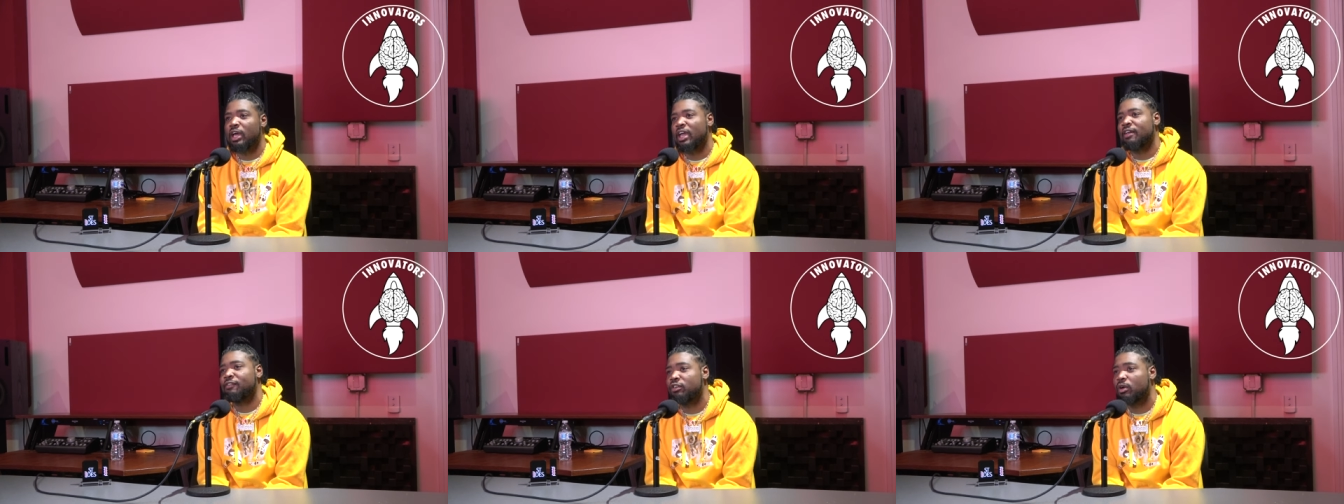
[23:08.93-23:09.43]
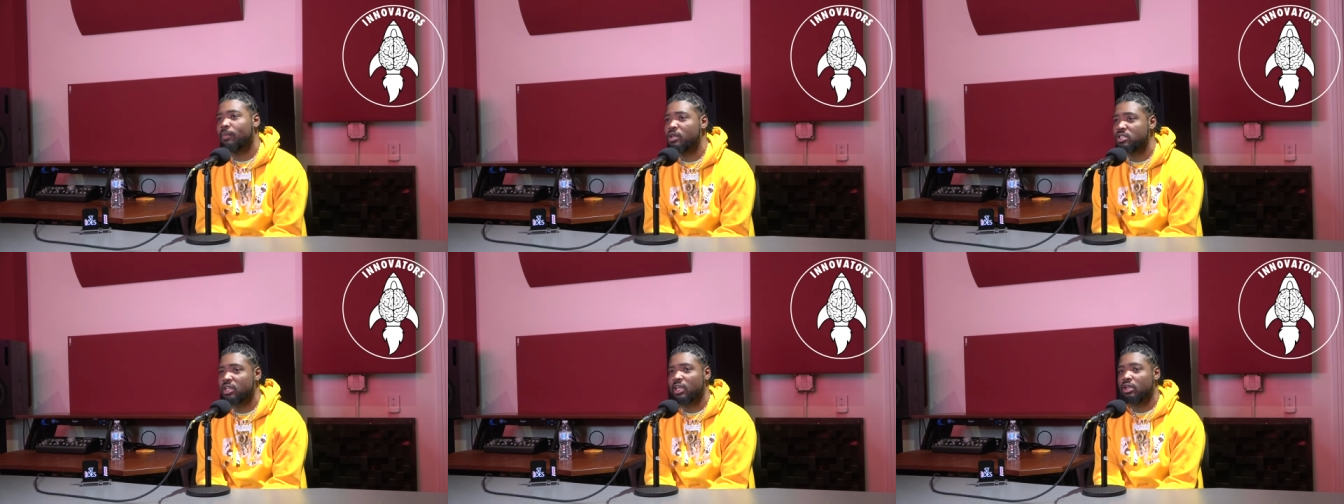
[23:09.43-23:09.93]
Like if you're a
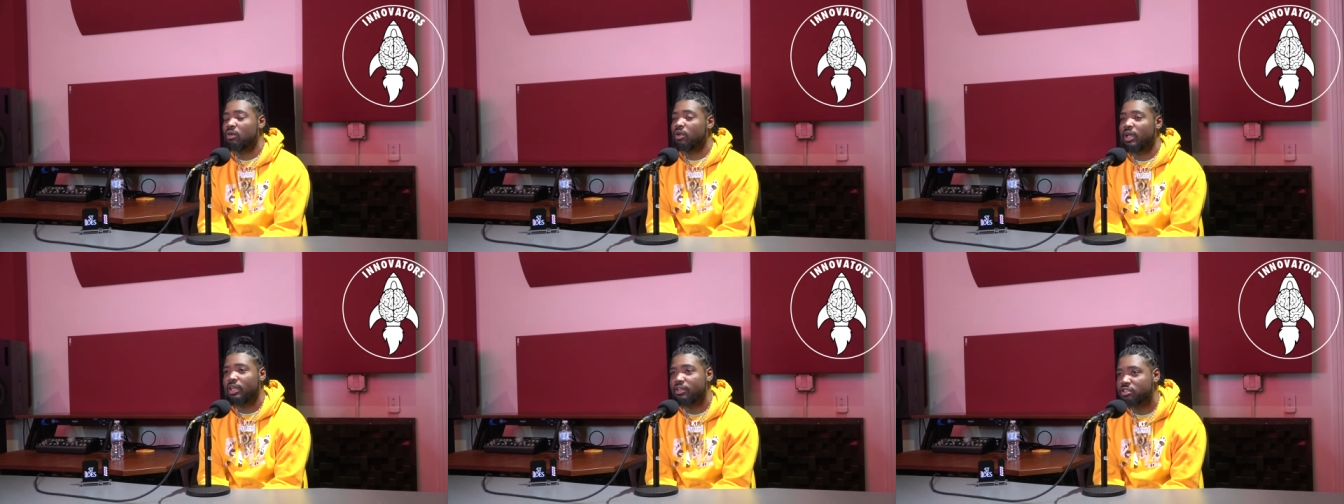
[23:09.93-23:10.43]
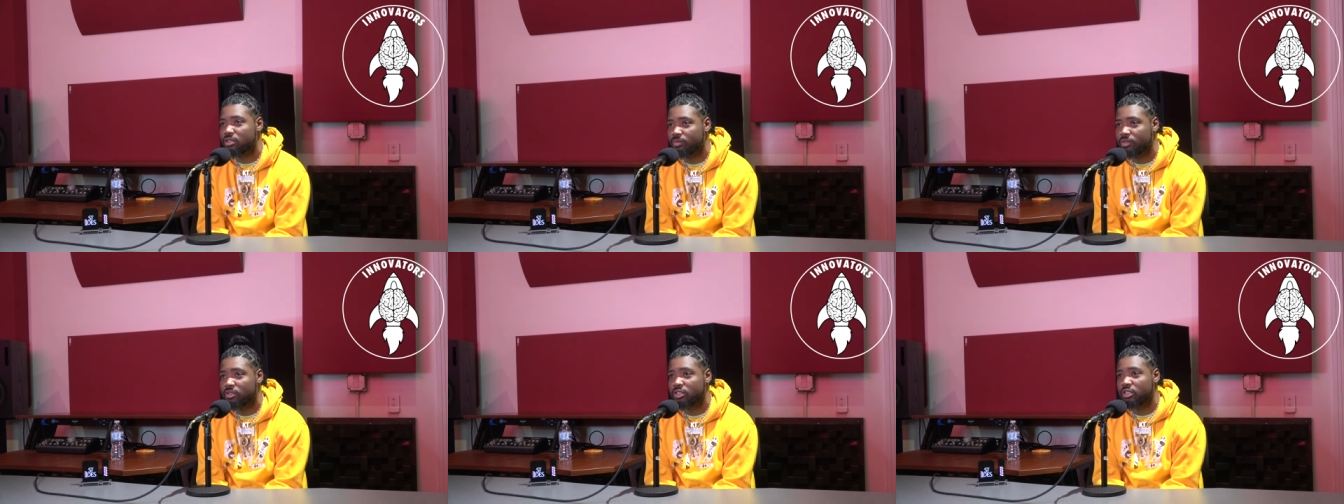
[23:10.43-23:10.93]
person that don't got
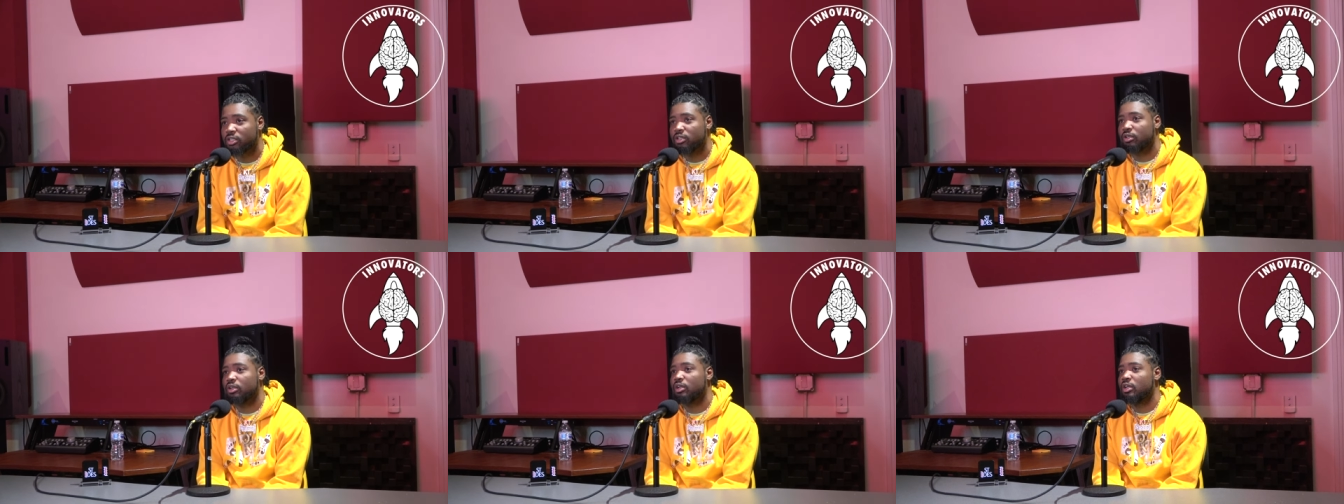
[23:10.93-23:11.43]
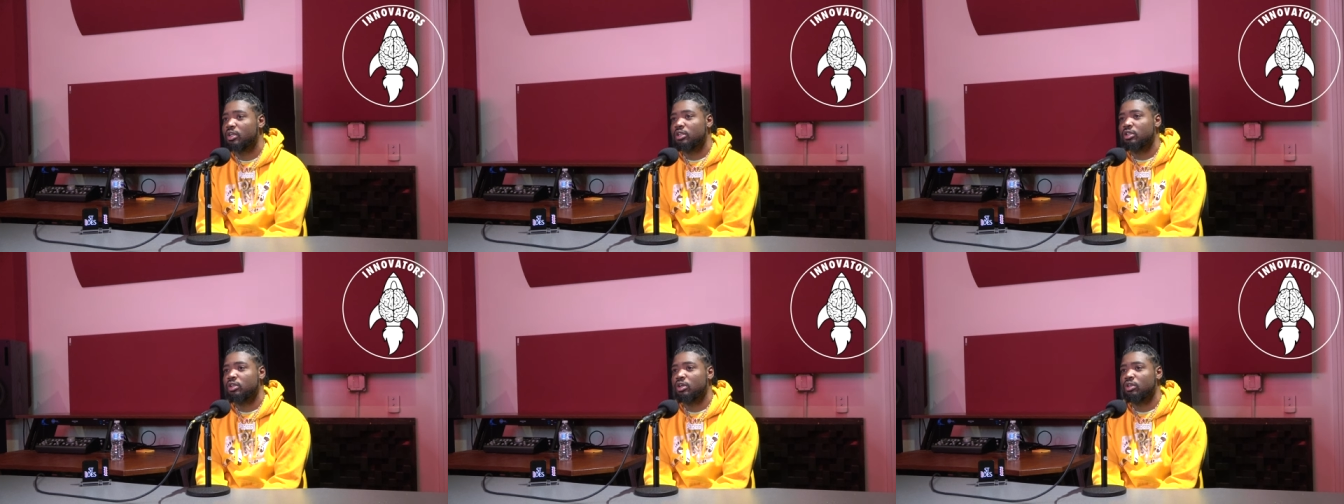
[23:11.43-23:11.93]
distribution or
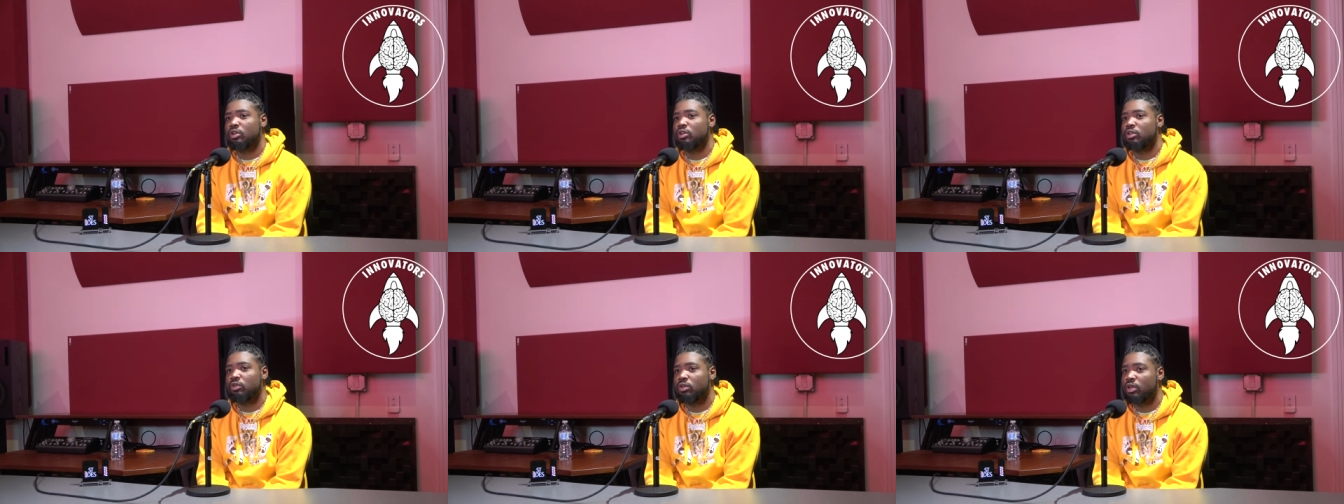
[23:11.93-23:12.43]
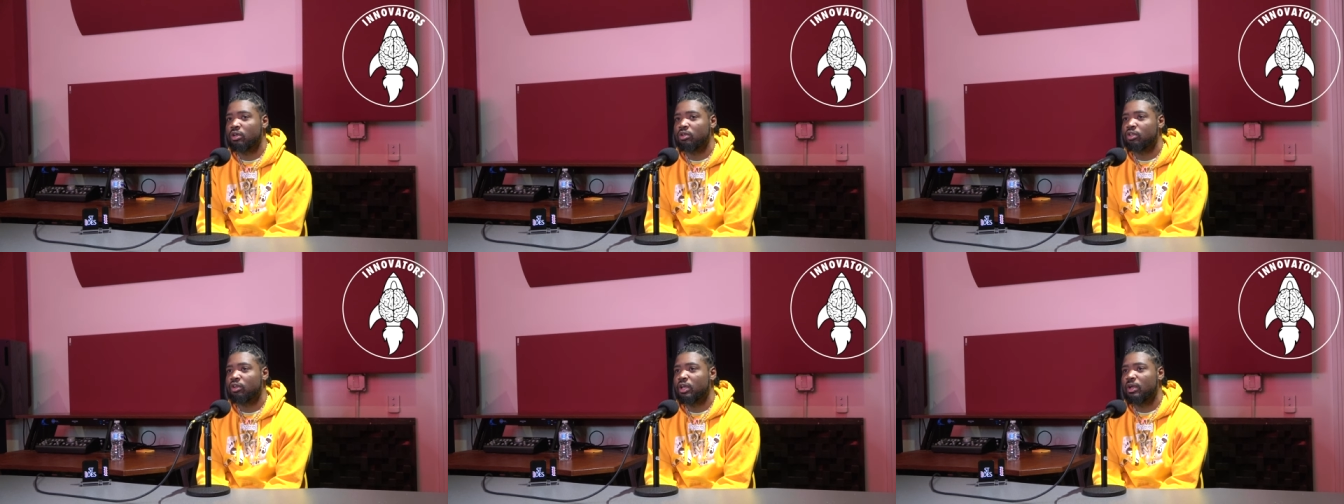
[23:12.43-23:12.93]
you know you you
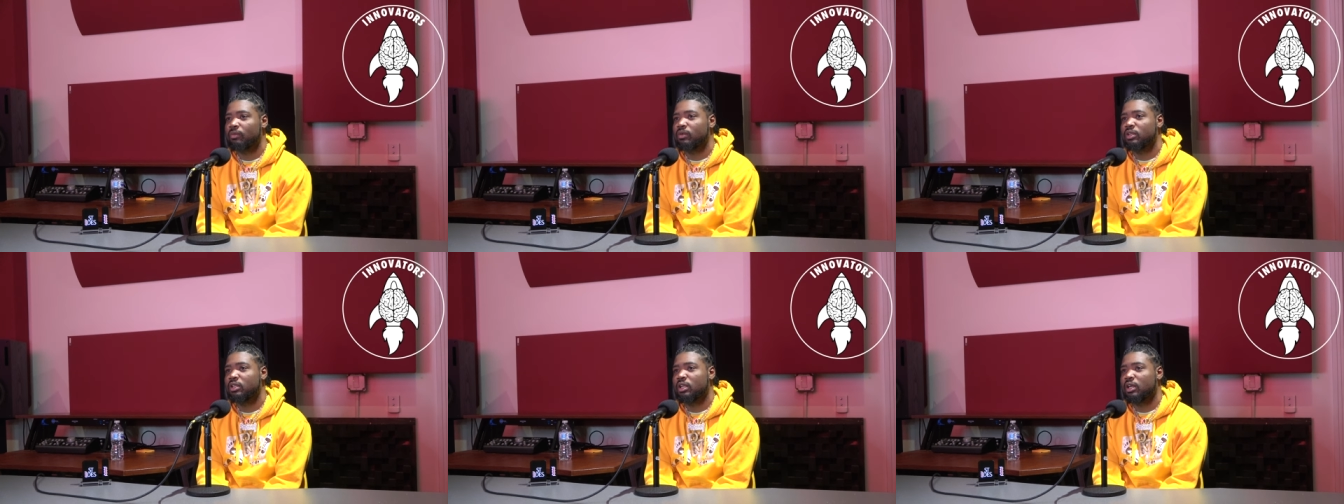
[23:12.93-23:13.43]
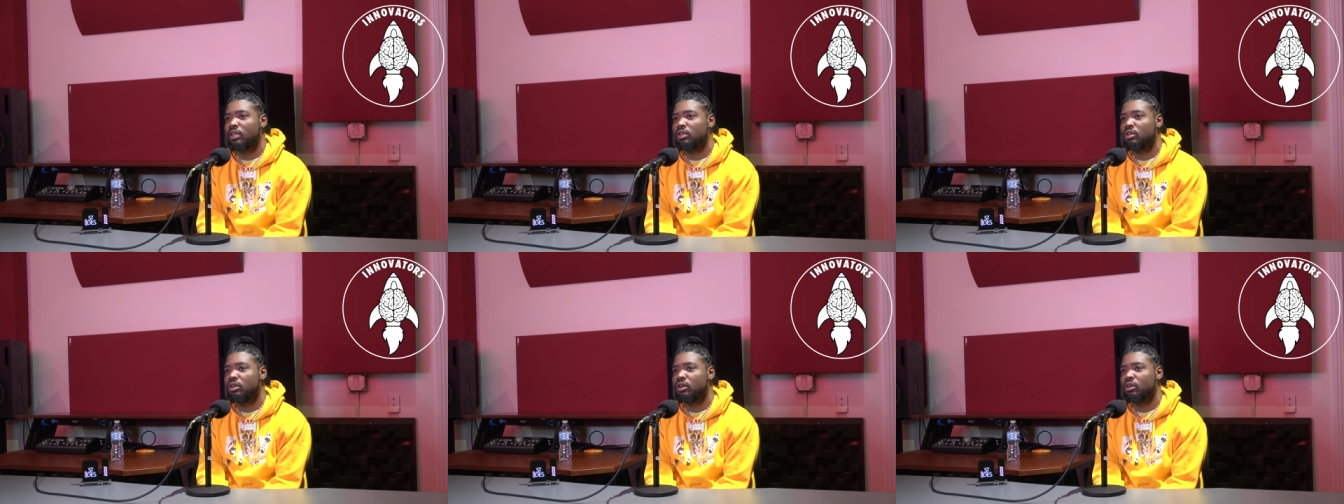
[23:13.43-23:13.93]
don't you're not really like
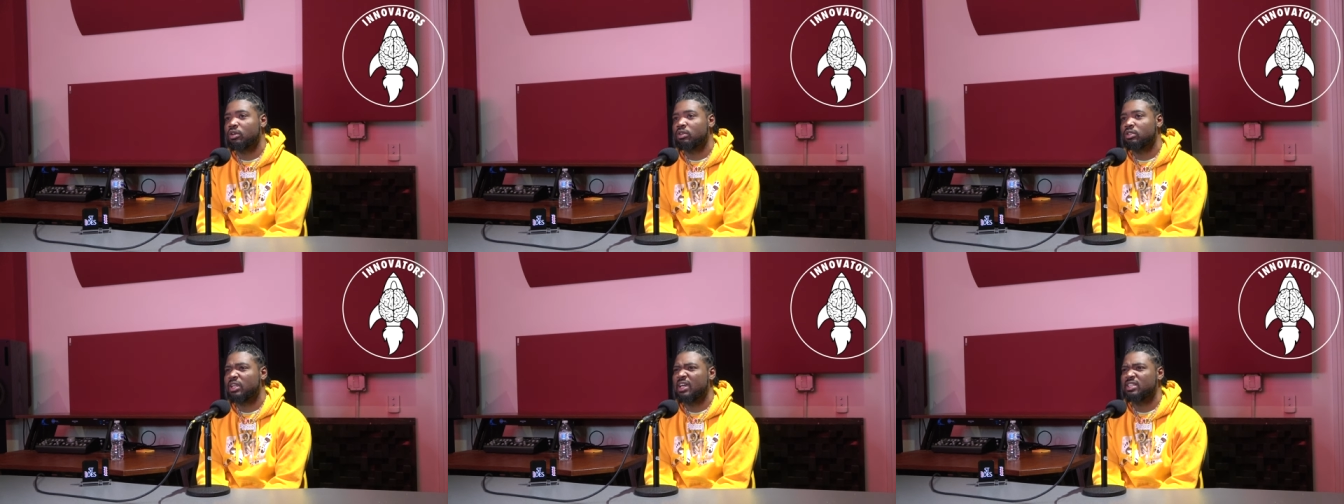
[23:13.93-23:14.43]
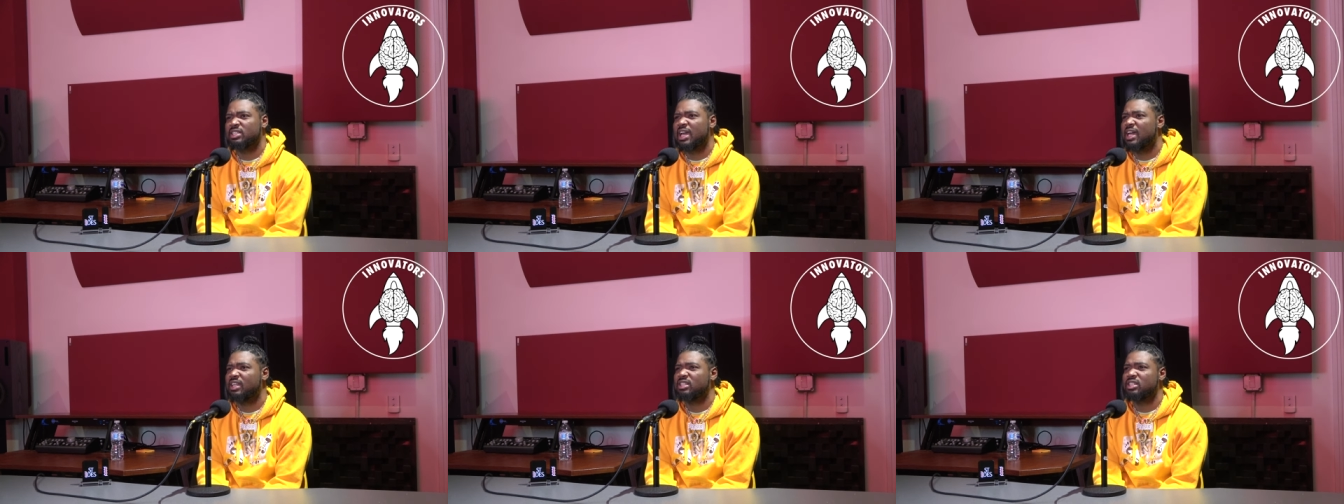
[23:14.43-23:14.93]
you know like
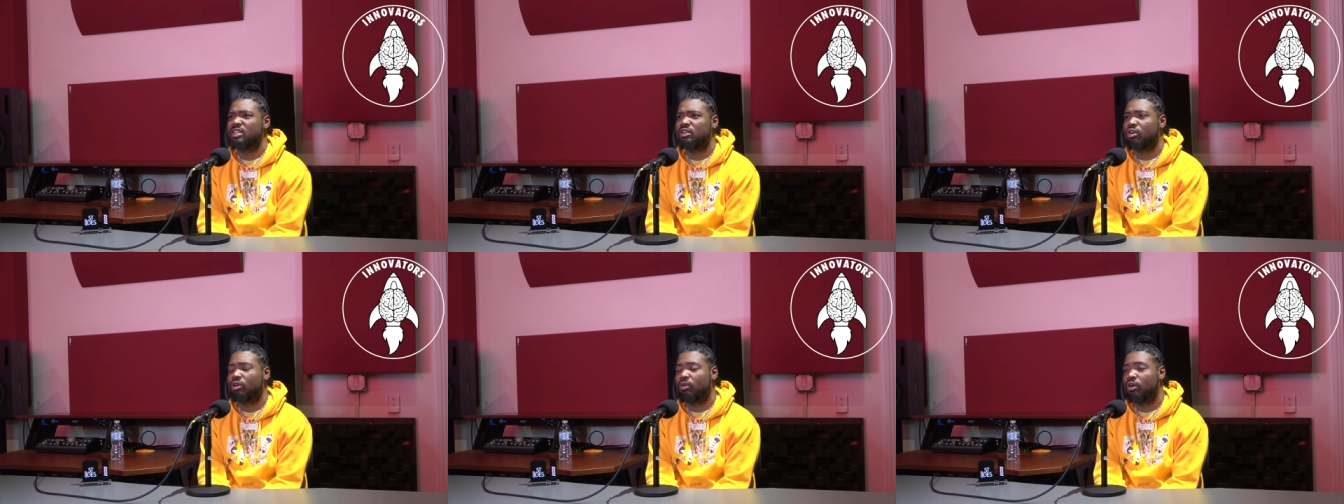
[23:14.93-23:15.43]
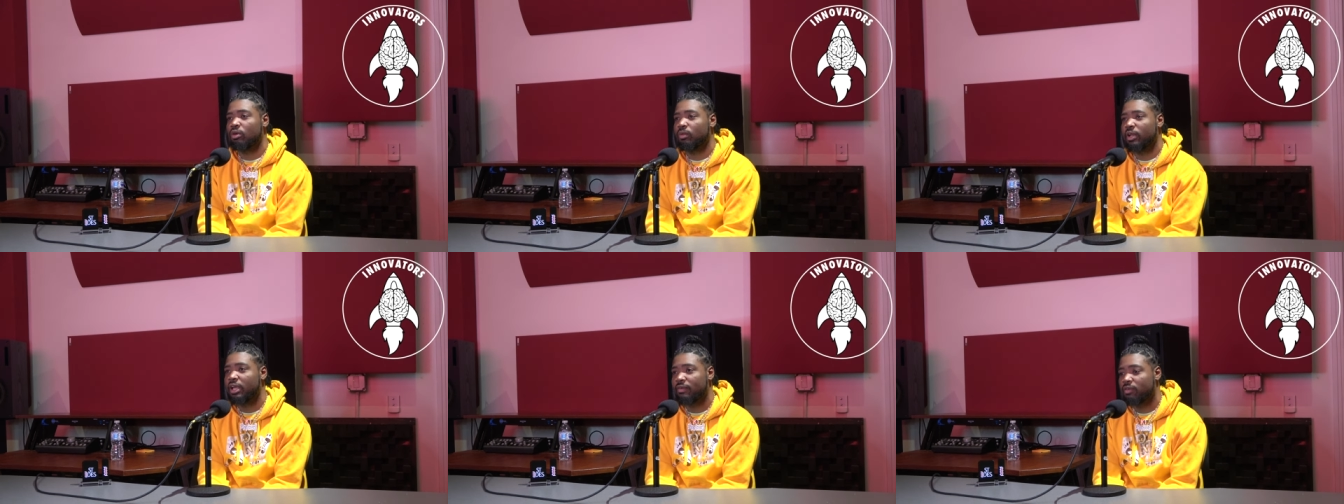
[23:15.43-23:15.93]
talented or or
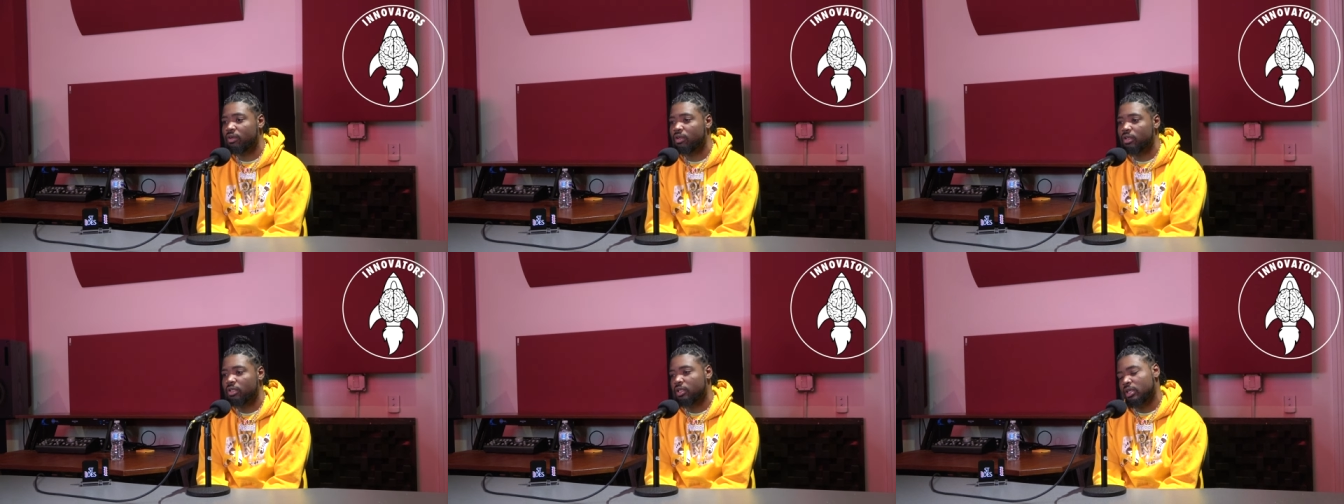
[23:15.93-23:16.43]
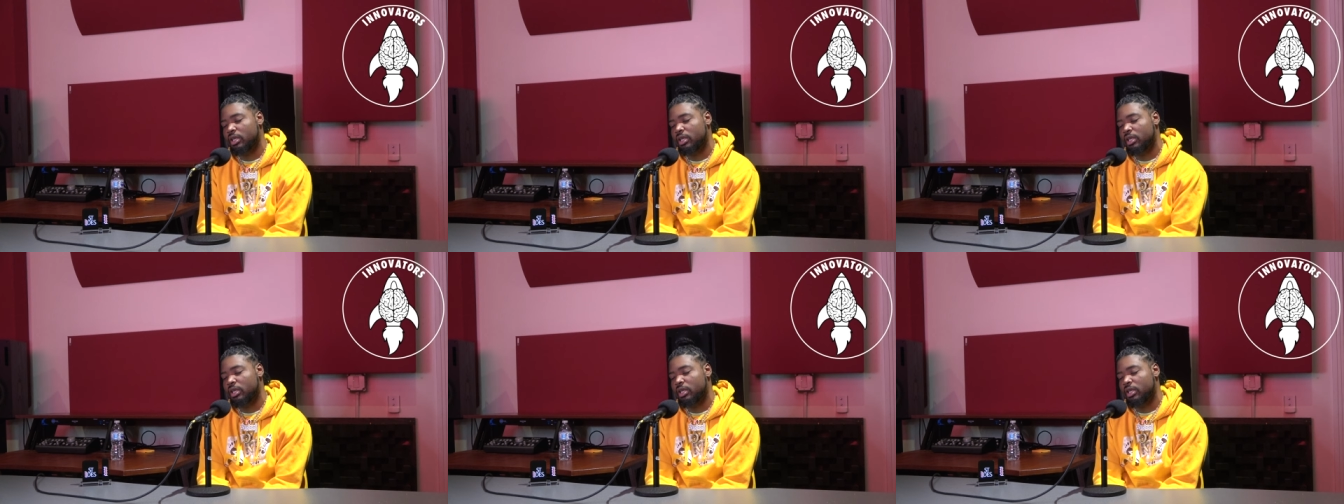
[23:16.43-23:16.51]
whatever yeah.